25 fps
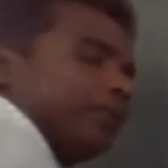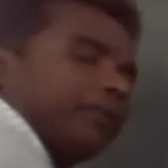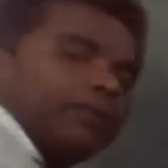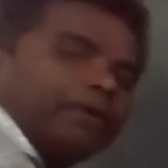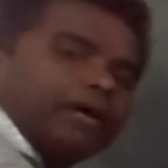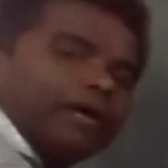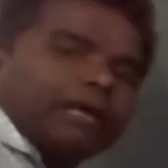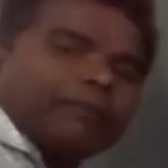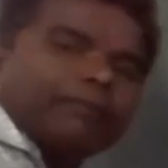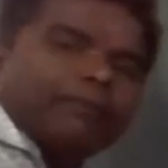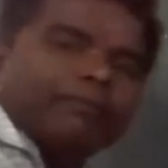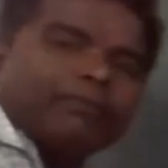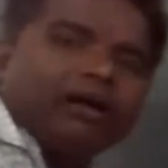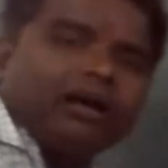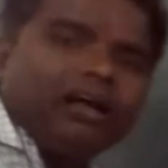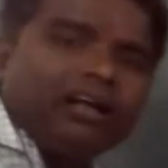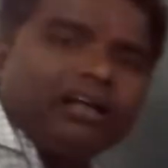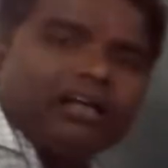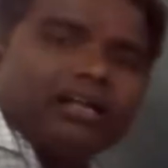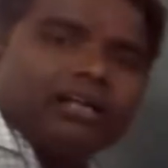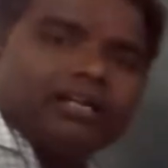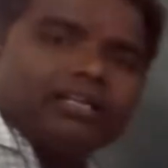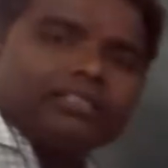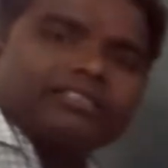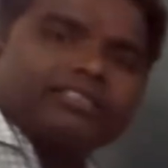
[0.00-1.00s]
What
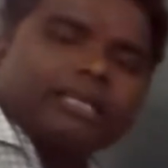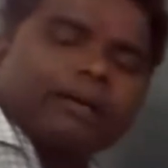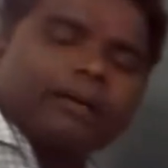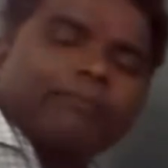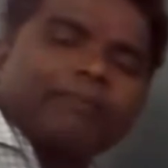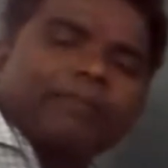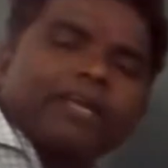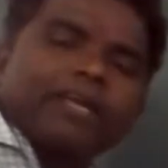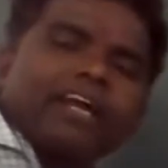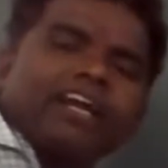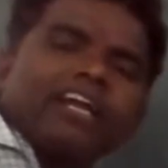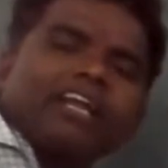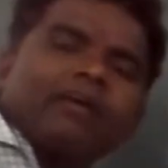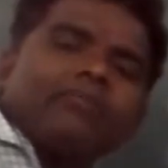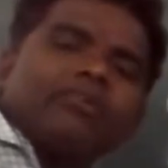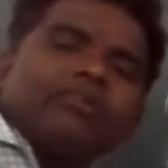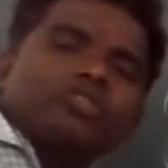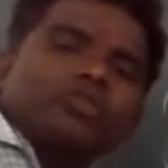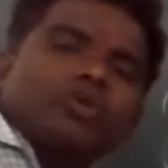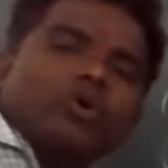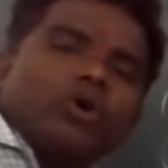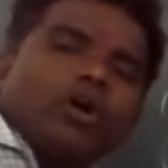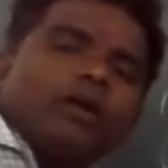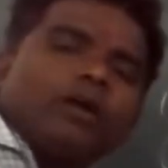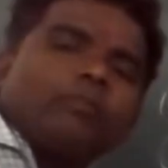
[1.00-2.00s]
subkingdom
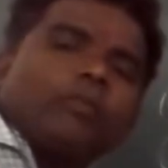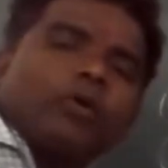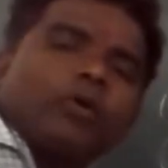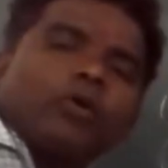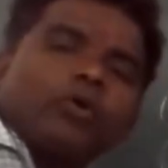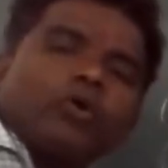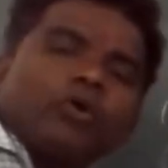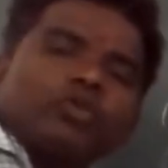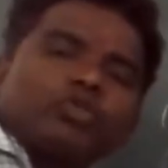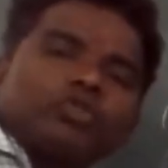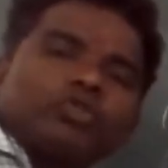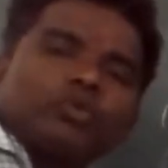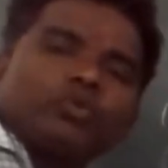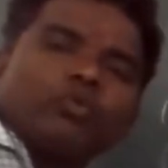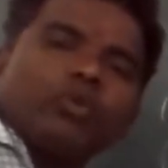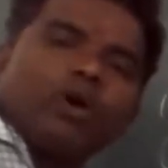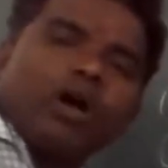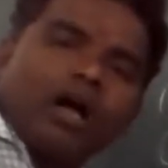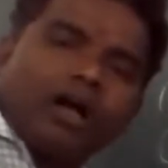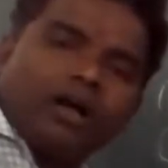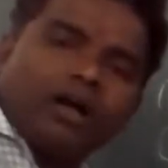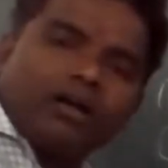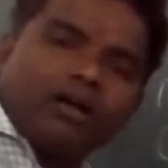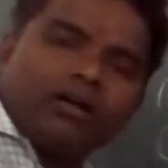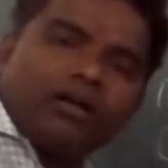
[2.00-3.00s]
is called
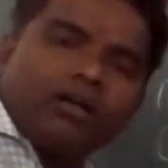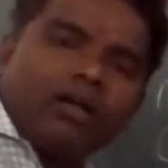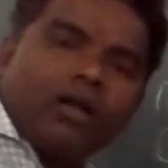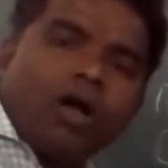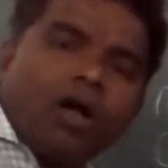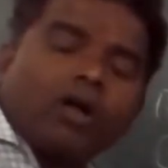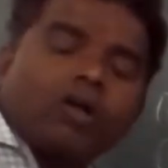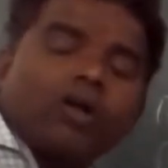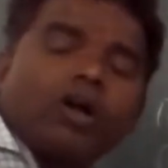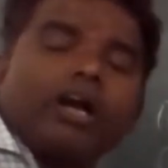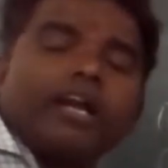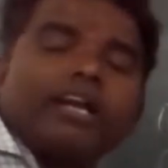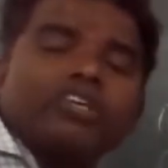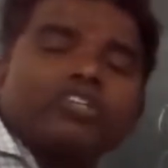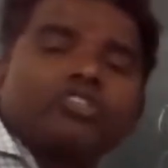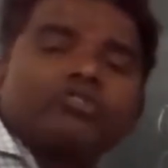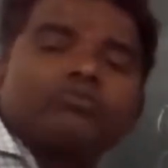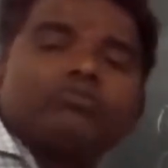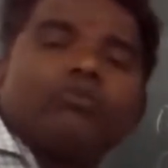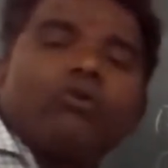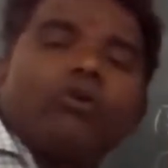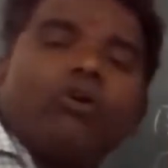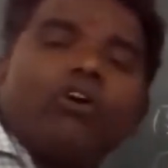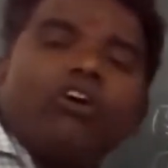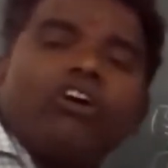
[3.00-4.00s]
protozoa. According to
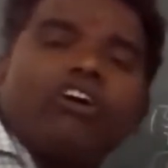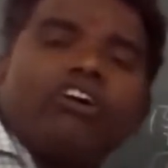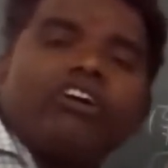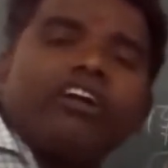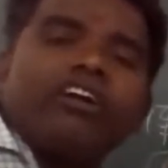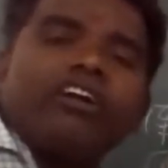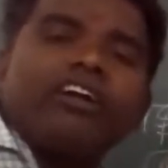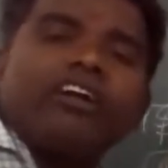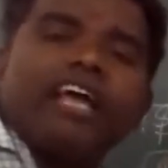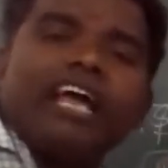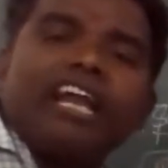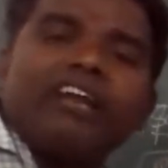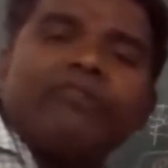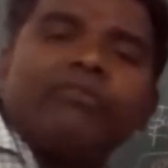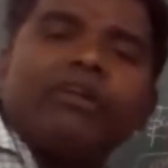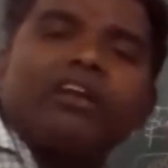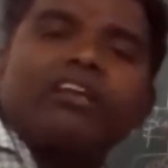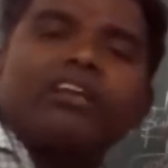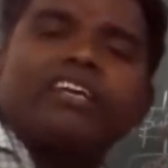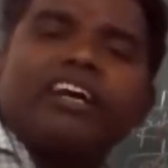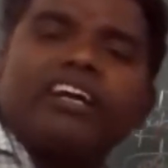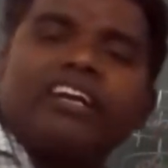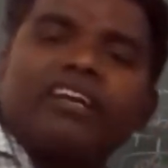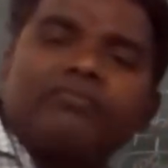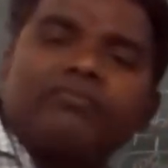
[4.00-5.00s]
modern animal
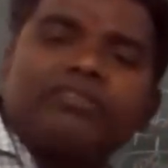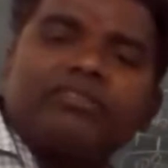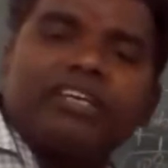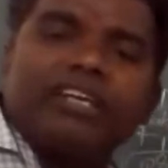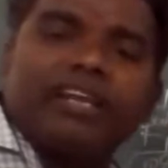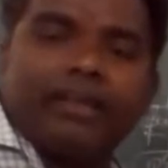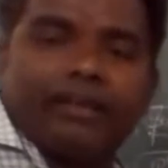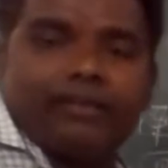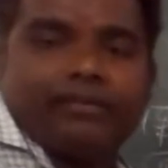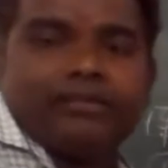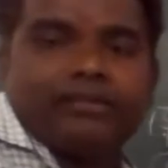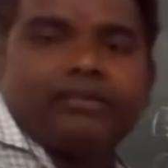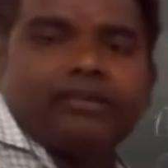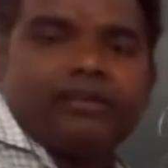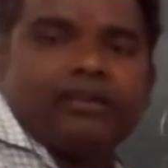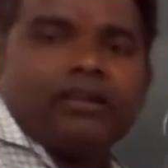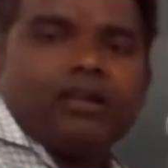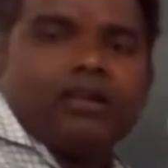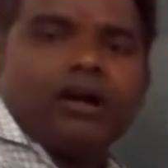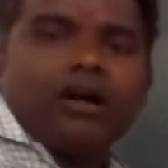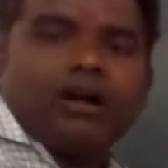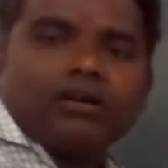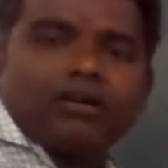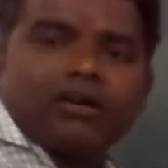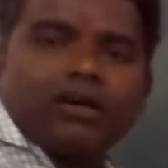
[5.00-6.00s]
kingdom theory.
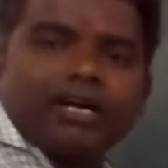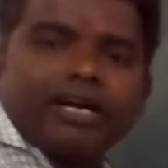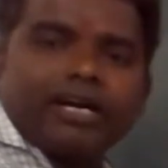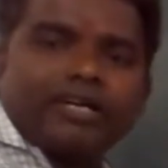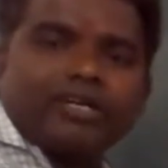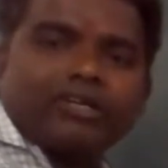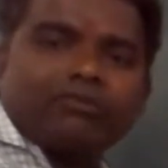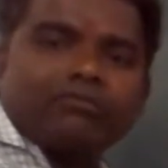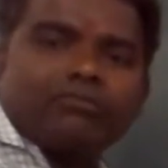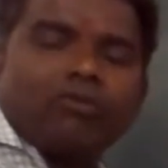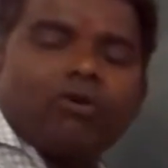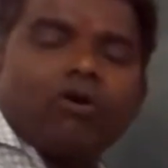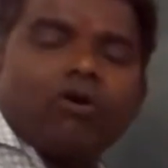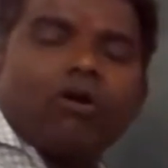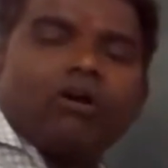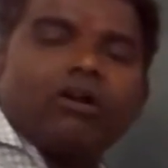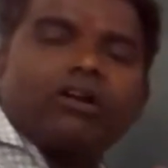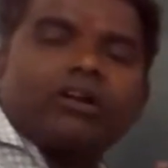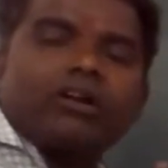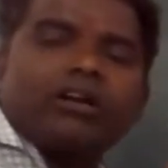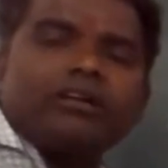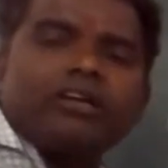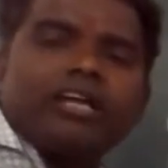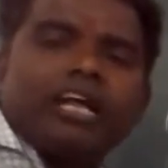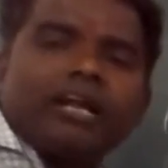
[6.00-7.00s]
According to
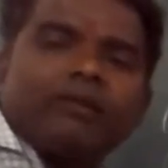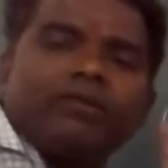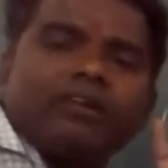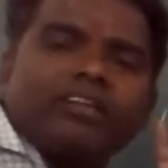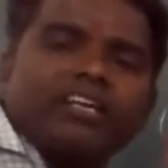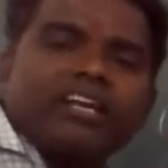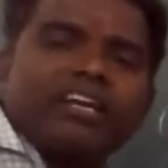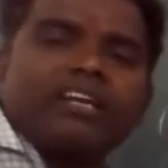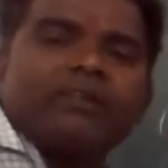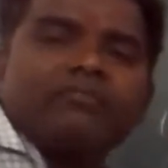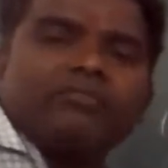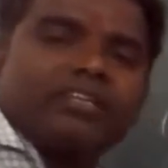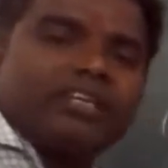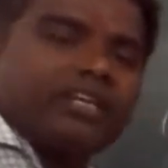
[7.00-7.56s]
modern animal kingdom